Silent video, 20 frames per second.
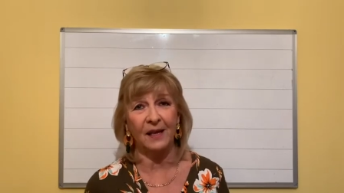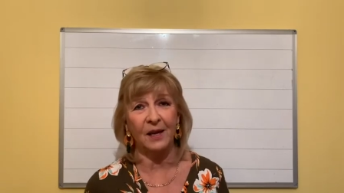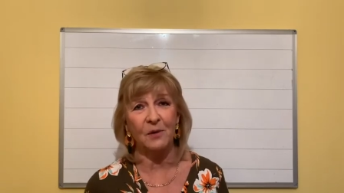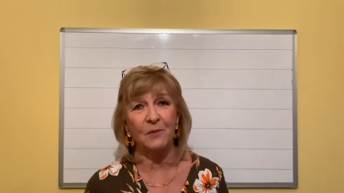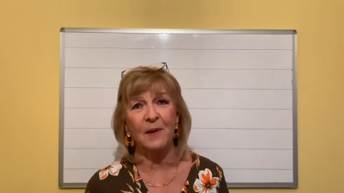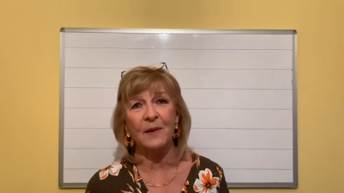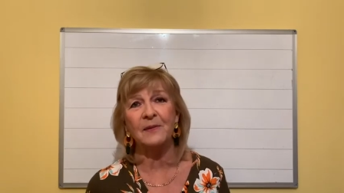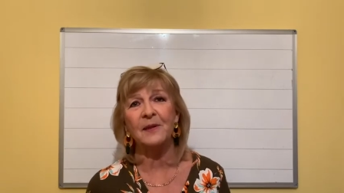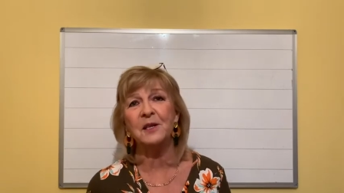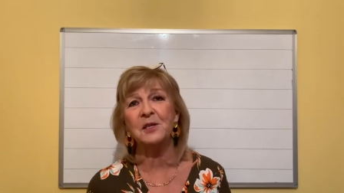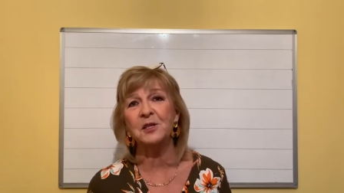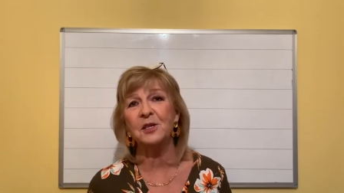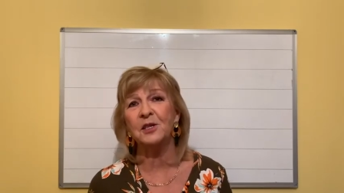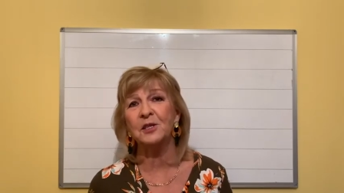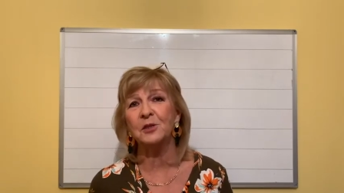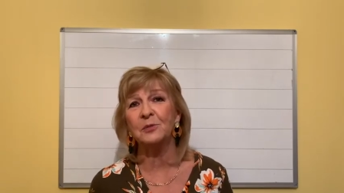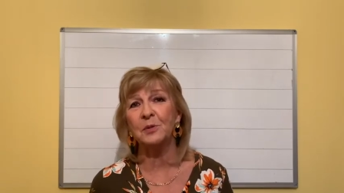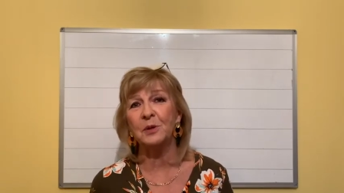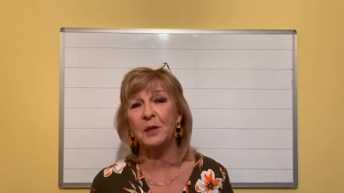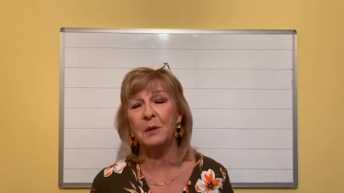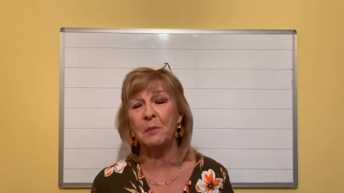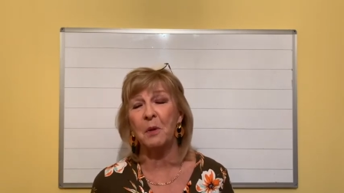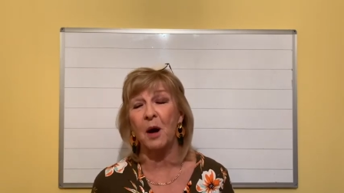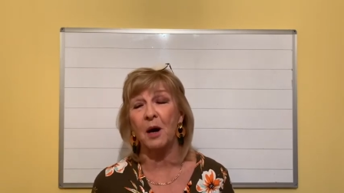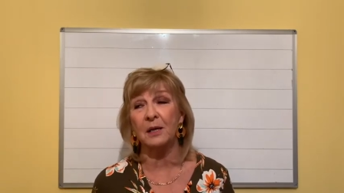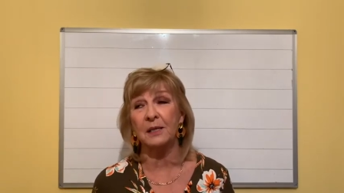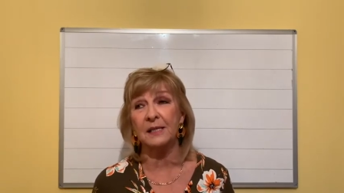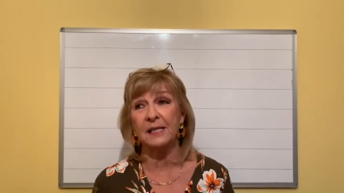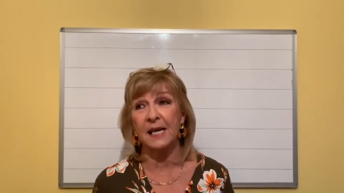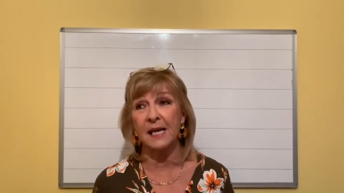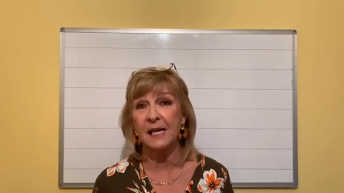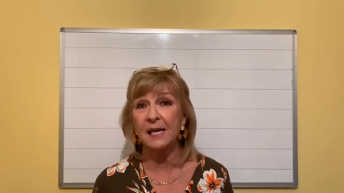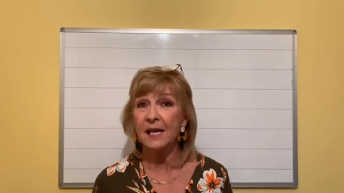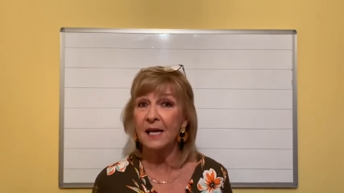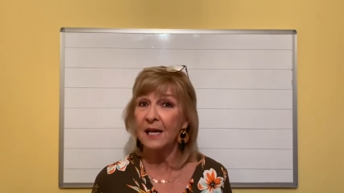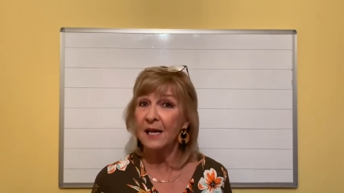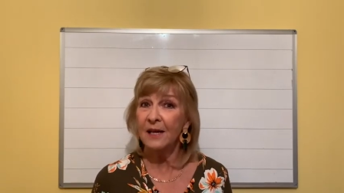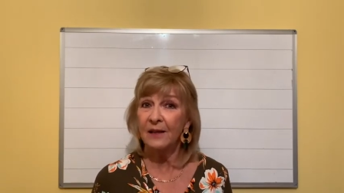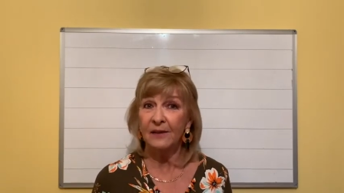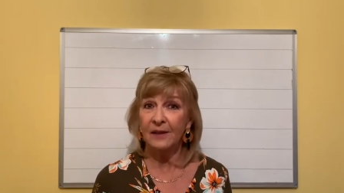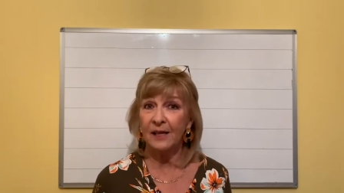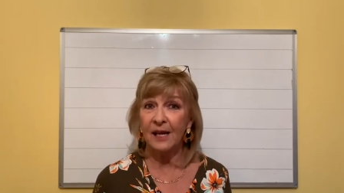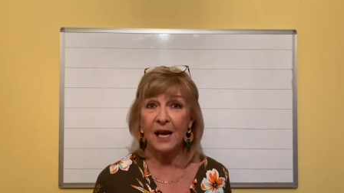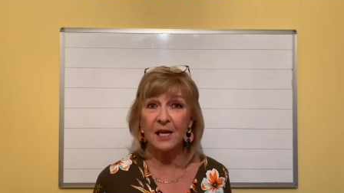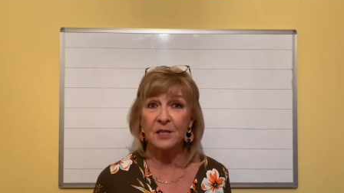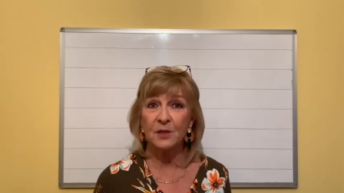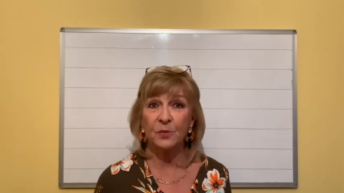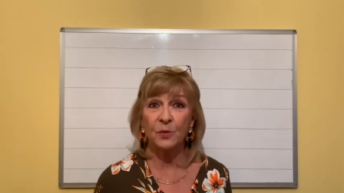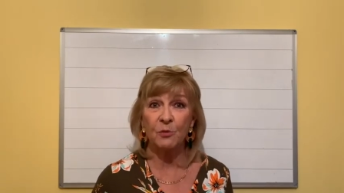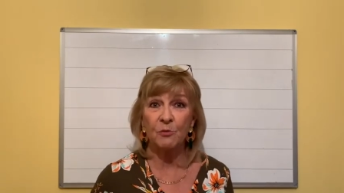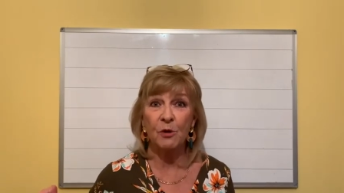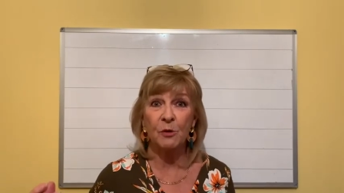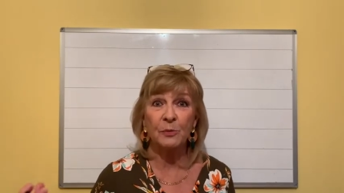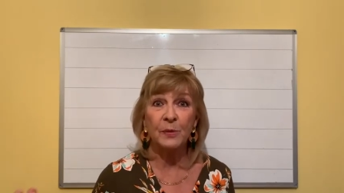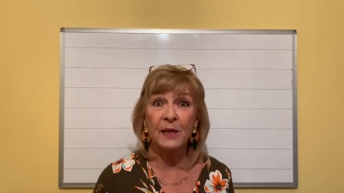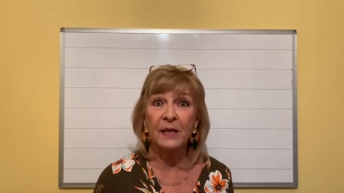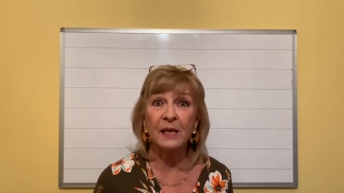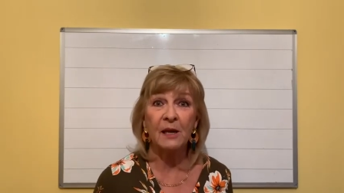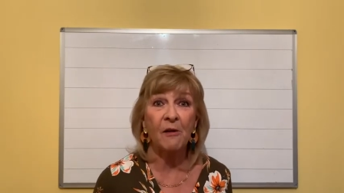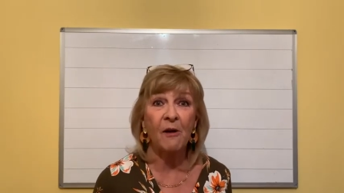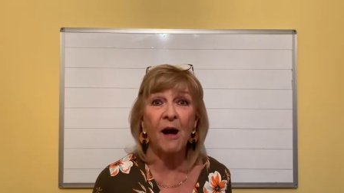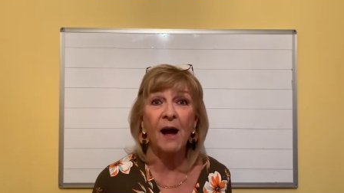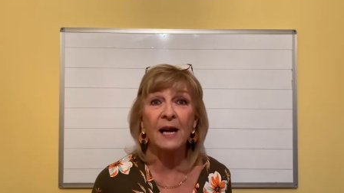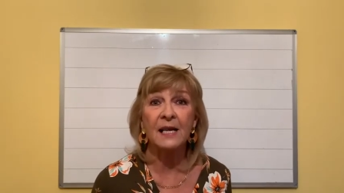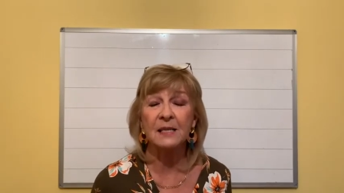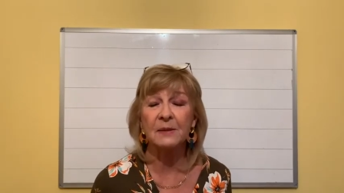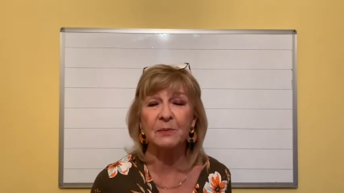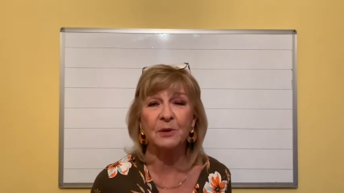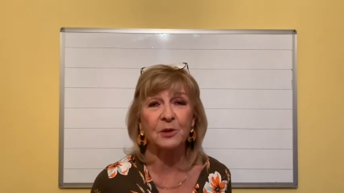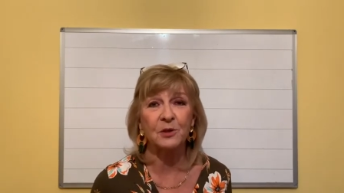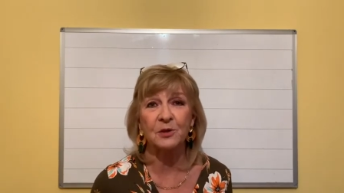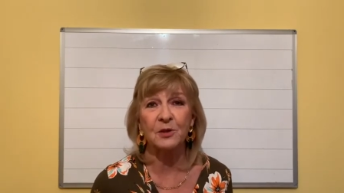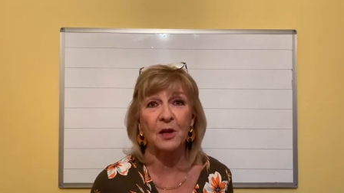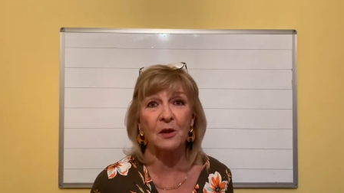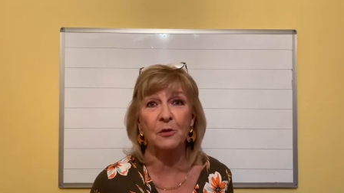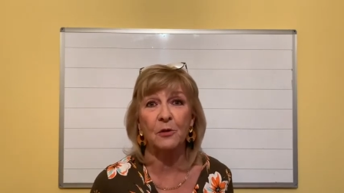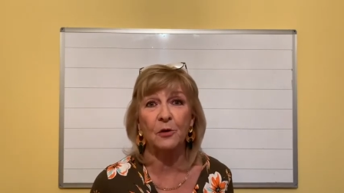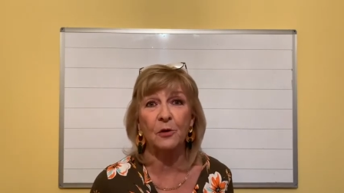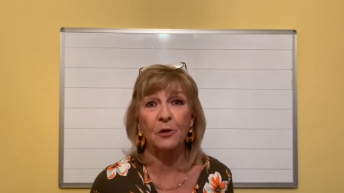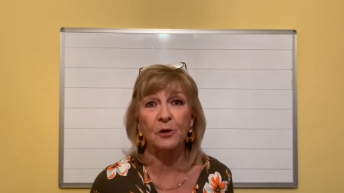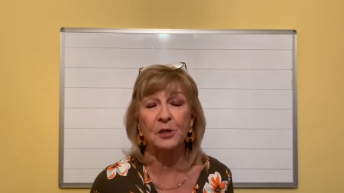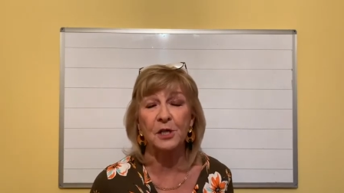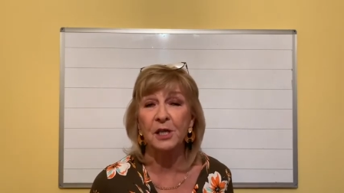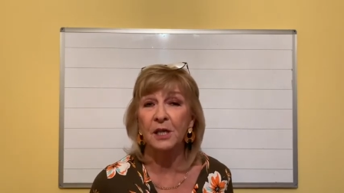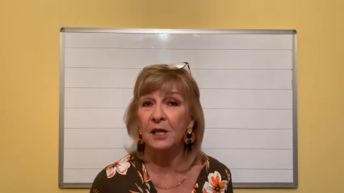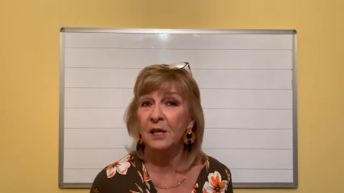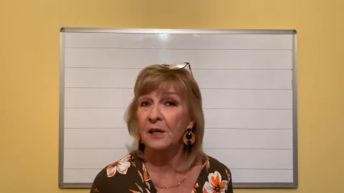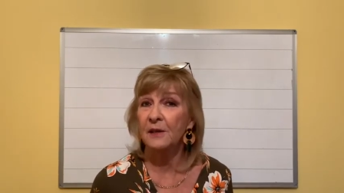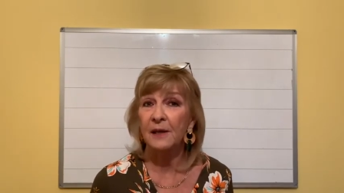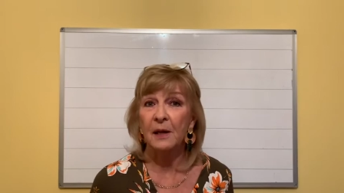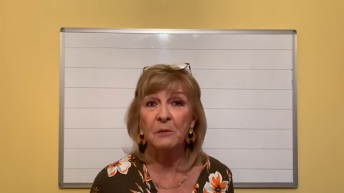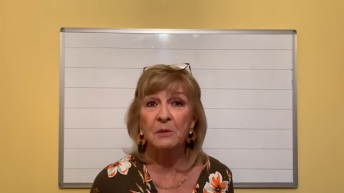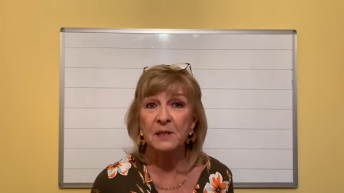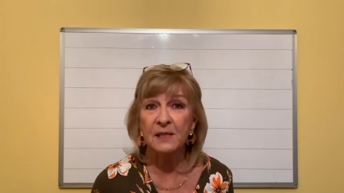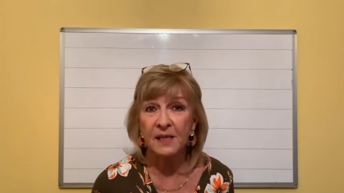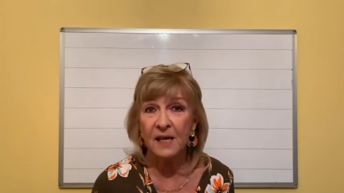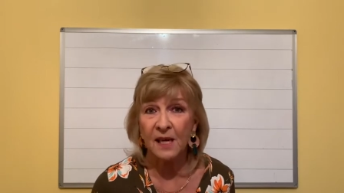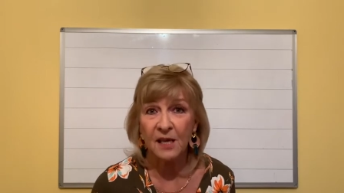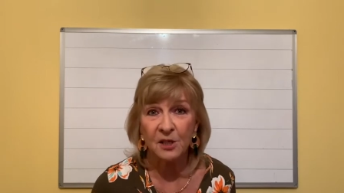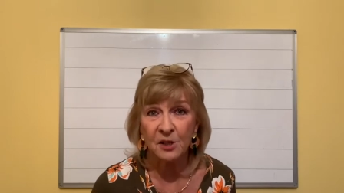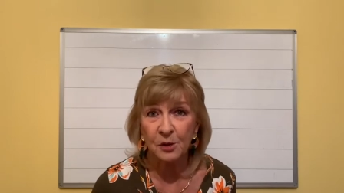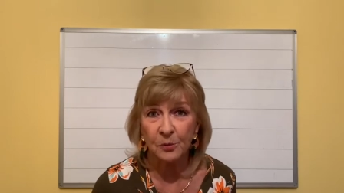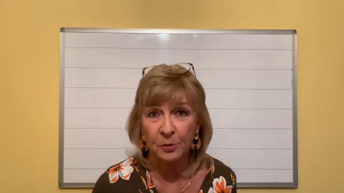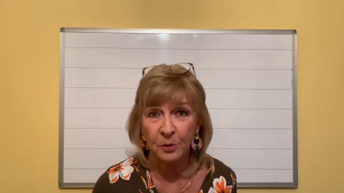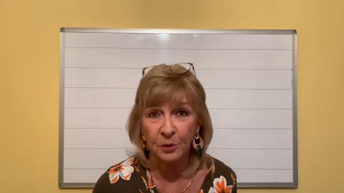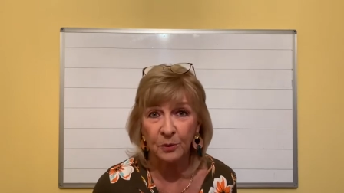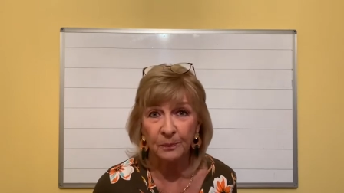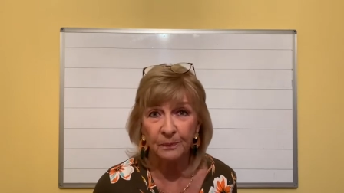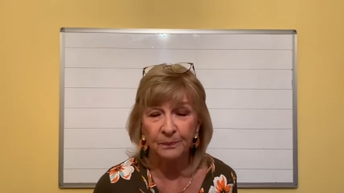When they turned up at the party, the guests were rubbing their eyes because they thought they were seeing double.